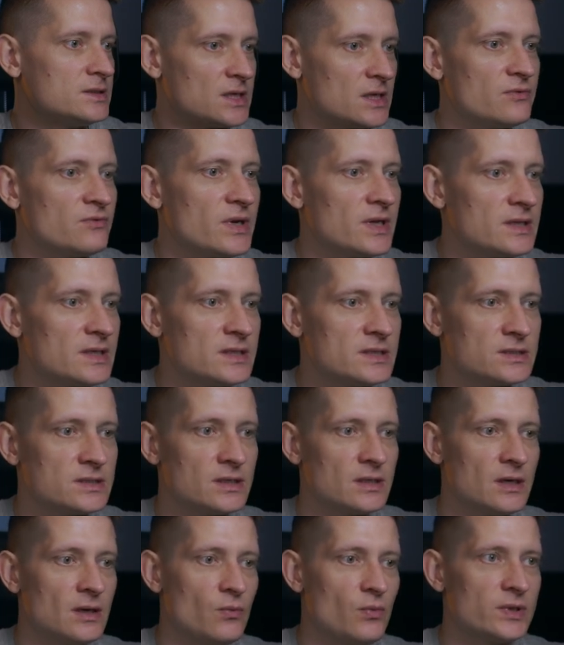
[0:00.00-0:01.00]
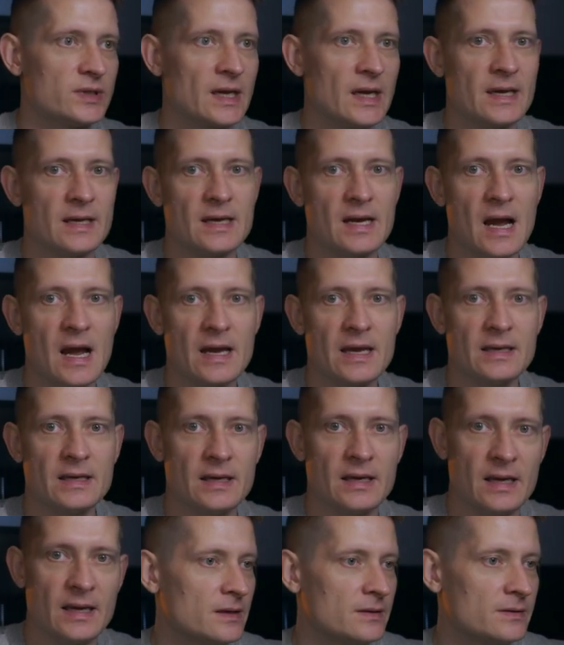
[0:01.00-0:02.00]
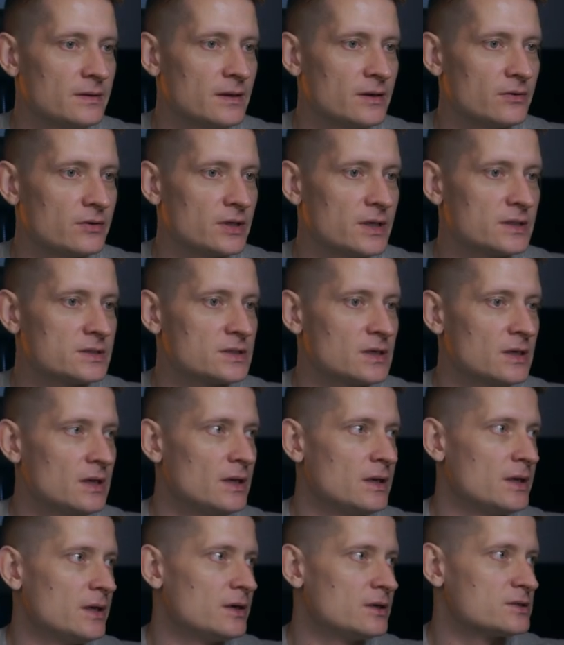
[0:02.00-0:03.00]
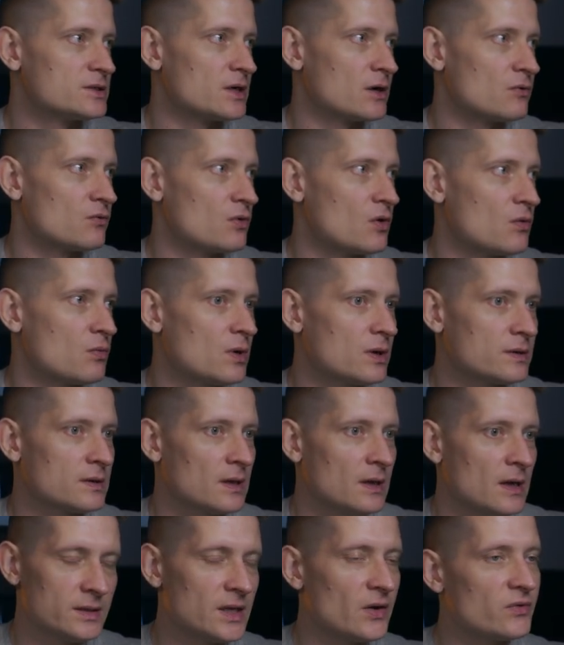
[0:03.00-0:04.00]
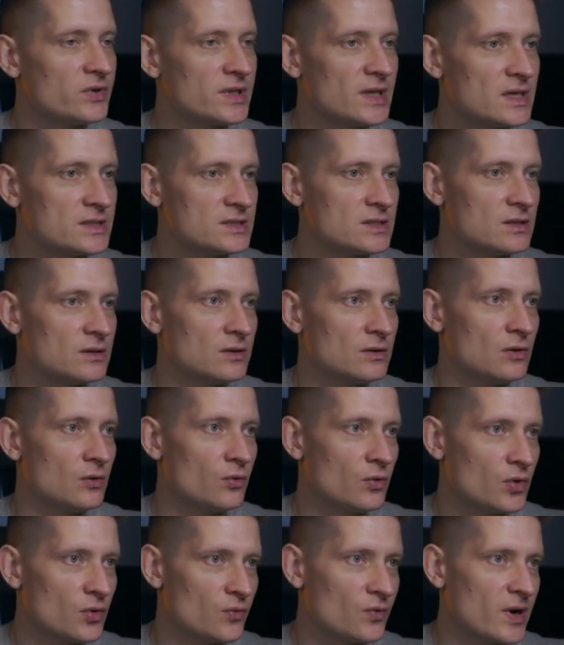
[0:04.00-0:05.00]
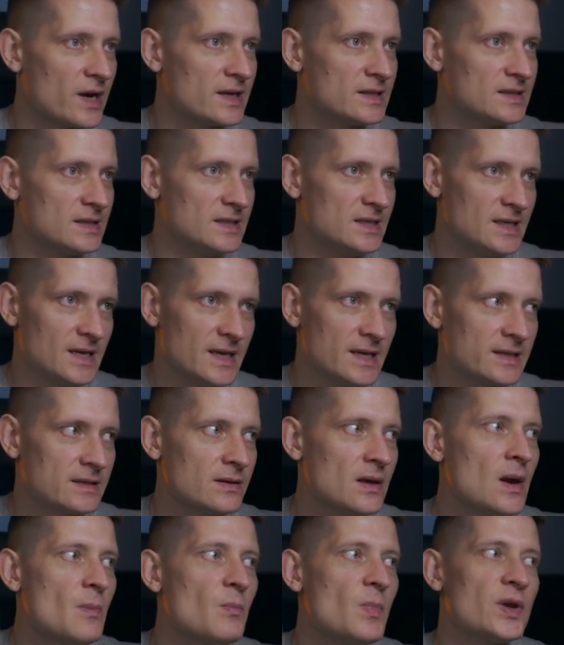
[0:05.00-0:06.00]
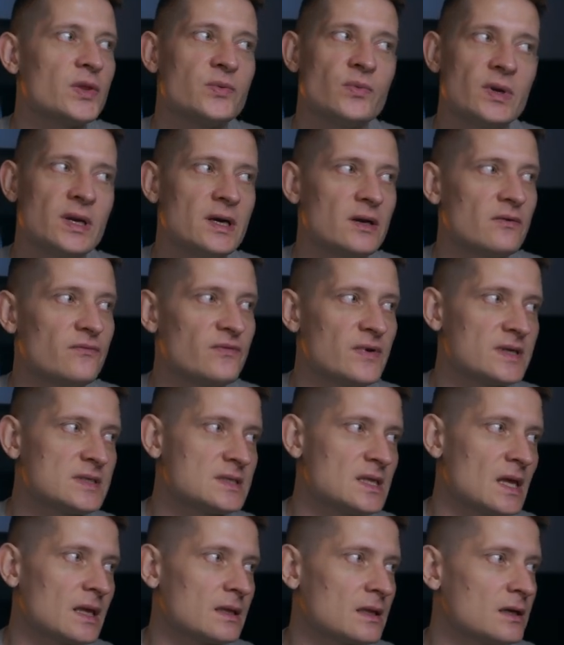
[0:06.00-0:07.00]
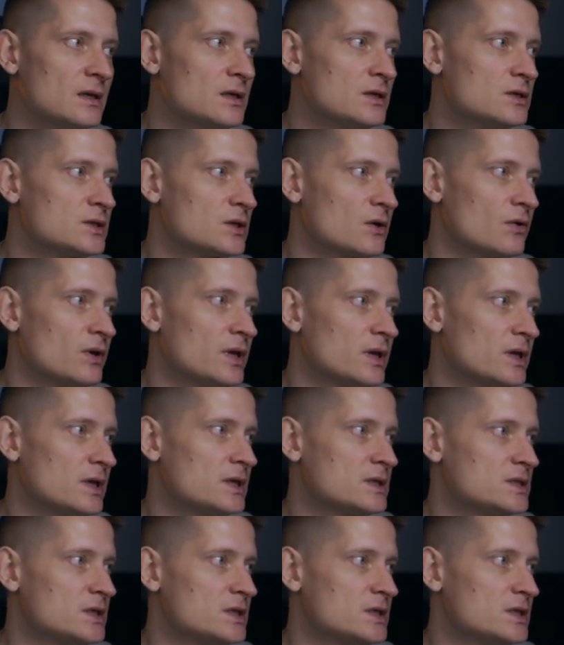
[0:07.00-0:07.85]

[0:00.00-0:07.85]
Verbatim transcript: generate this with AI, and there it is. Here's our robot. Now it doesn't look right yet, but we're gonna fix that. So here you